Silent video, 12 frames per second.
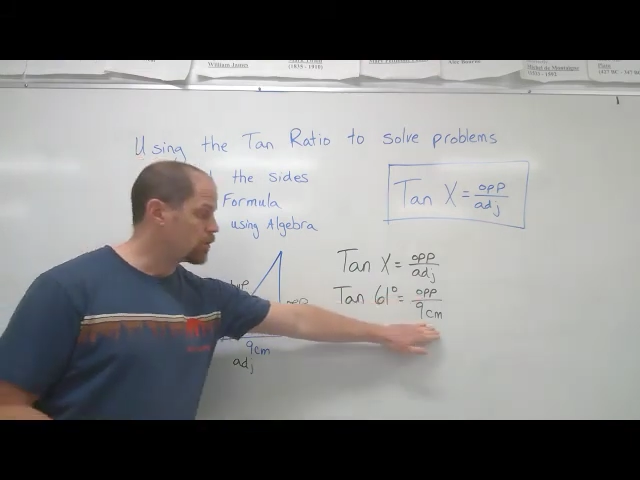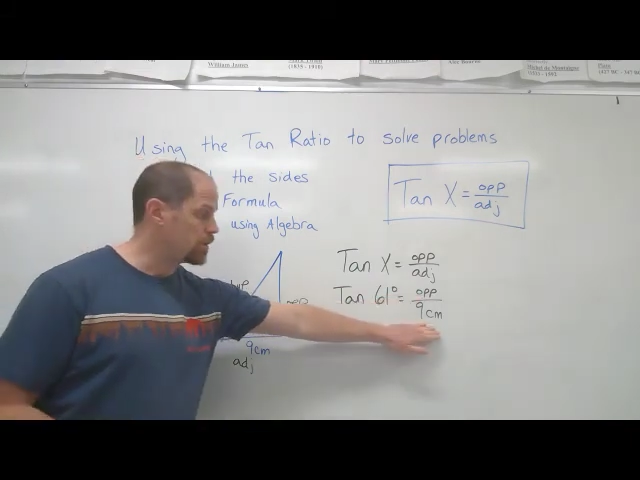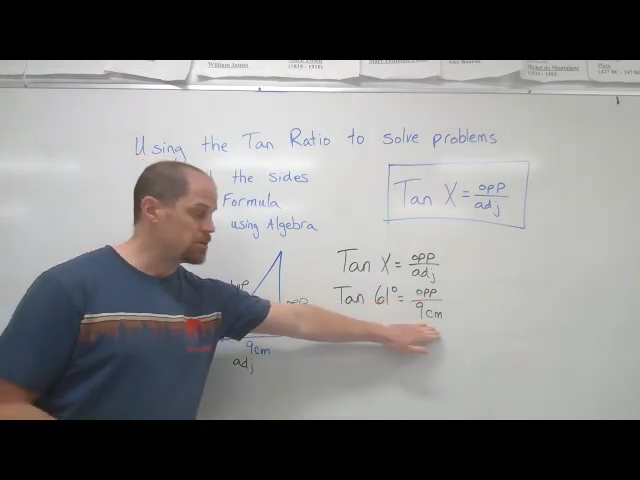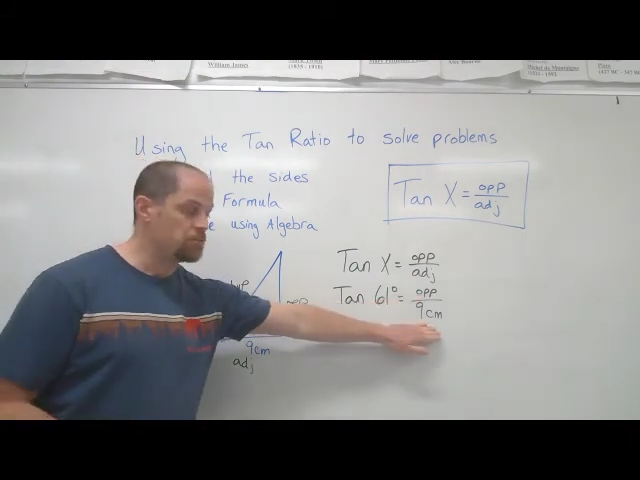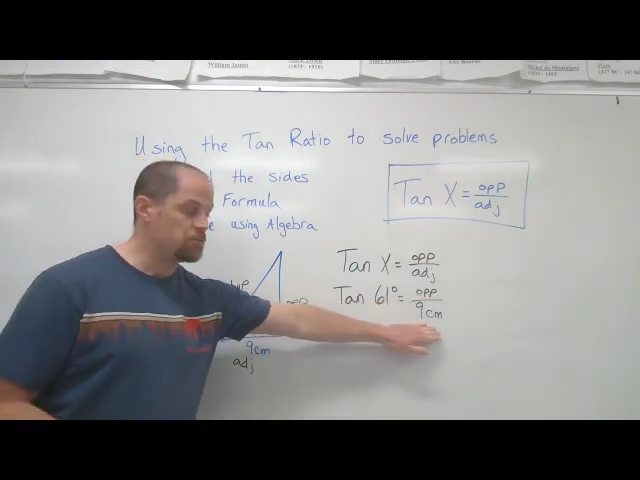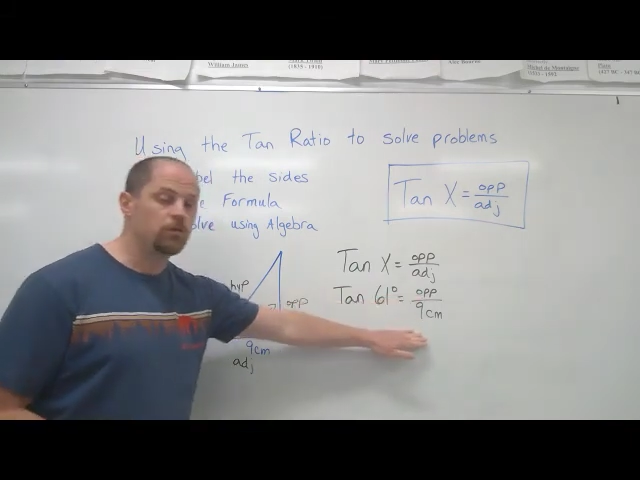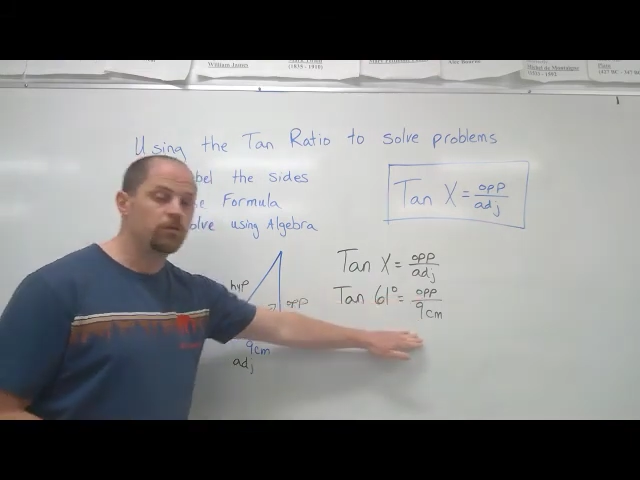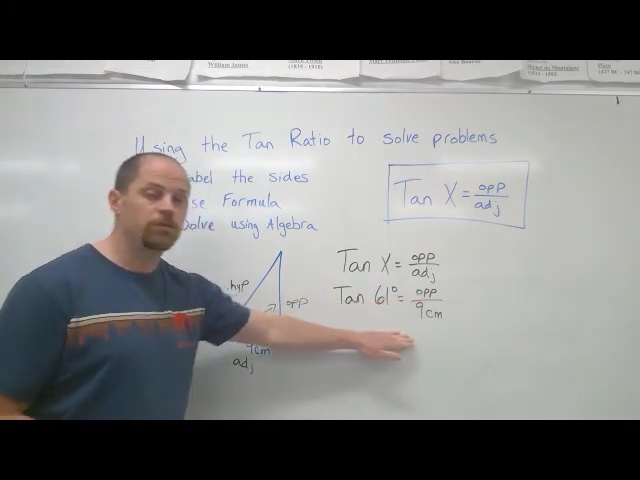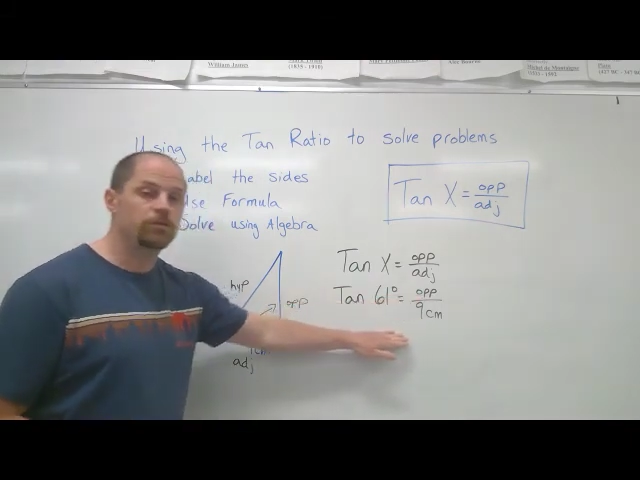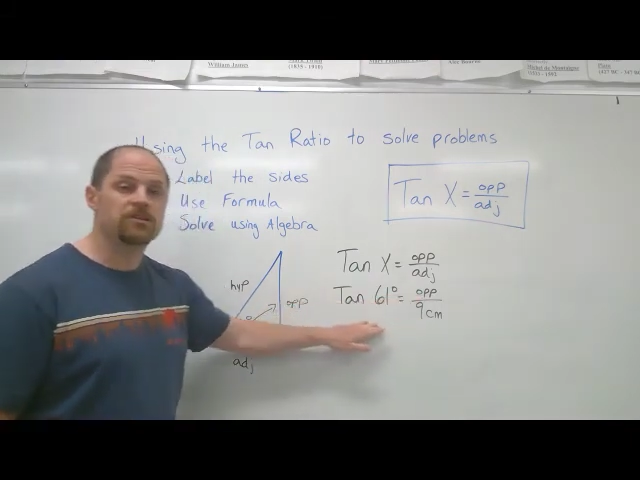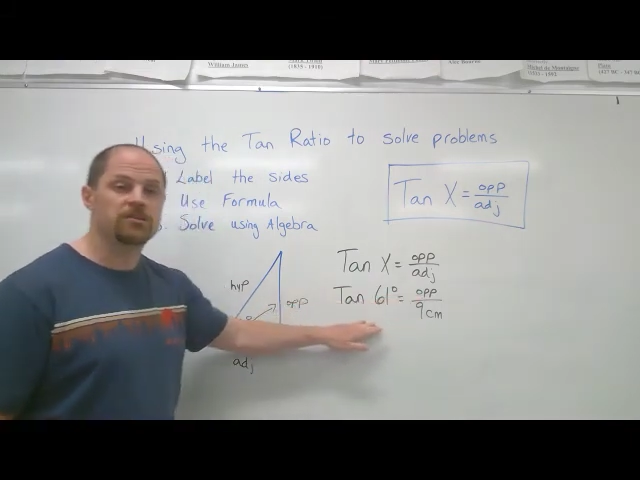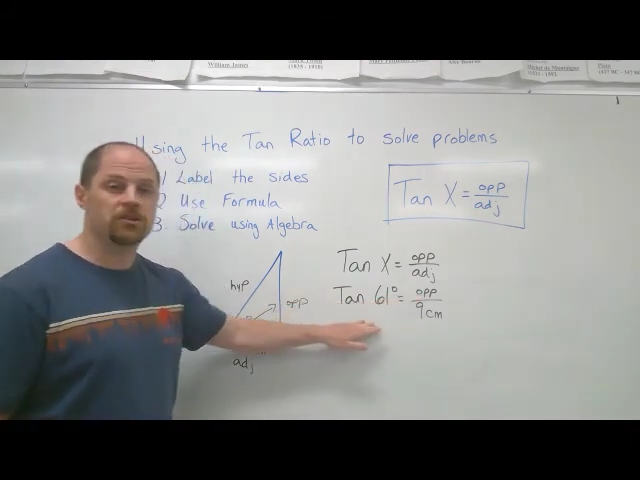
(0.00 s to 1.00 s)
We're going to
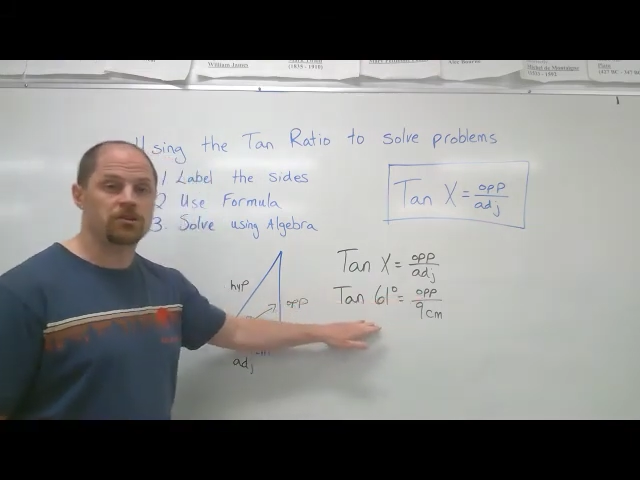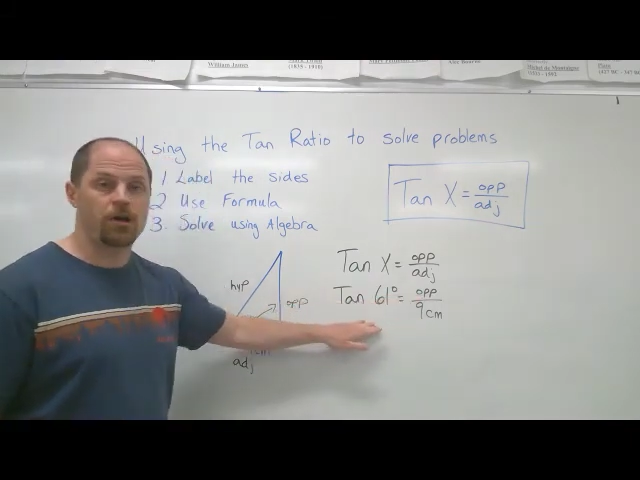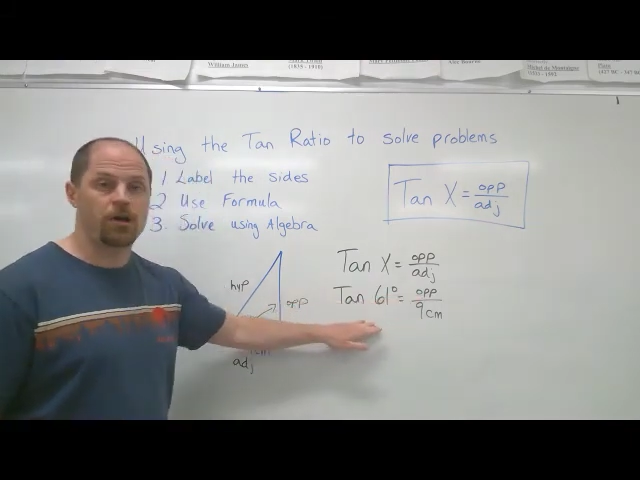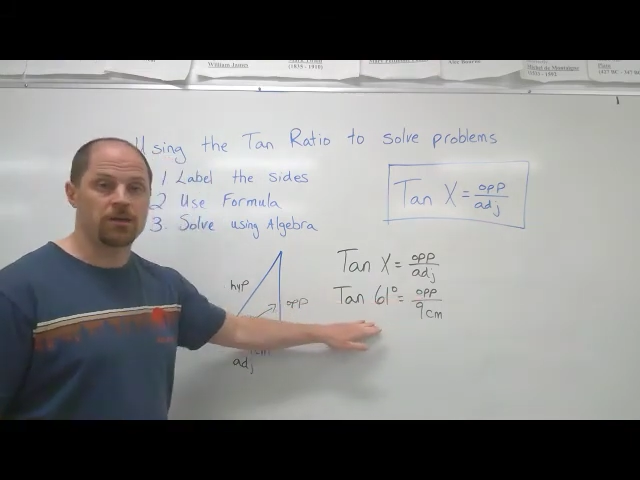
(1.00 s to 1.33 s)
move this